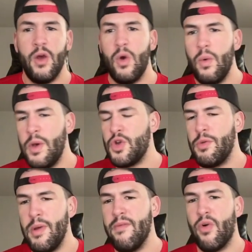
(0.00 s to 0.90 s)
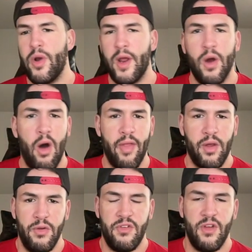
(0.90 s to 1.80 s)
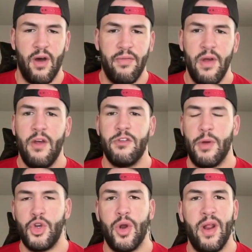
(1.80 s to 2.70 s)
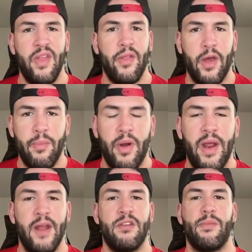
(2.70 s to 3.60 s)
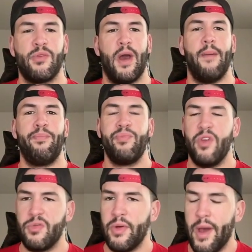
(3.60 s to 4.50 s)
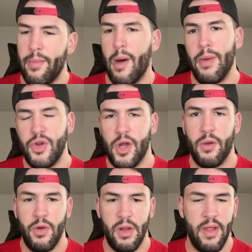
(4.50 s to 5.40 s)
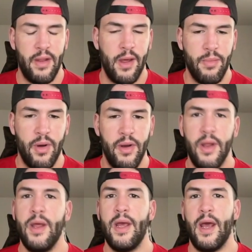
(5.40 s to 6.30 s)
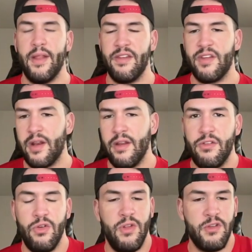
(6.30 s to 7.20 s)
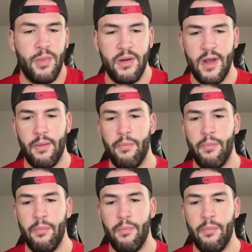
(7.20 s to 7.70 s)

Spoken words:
who we should be avoiding, all that good stuff. So make sure to hit that like button and subscribe. It does really help out my channel when you hit that like button. And let's get into this breakdown.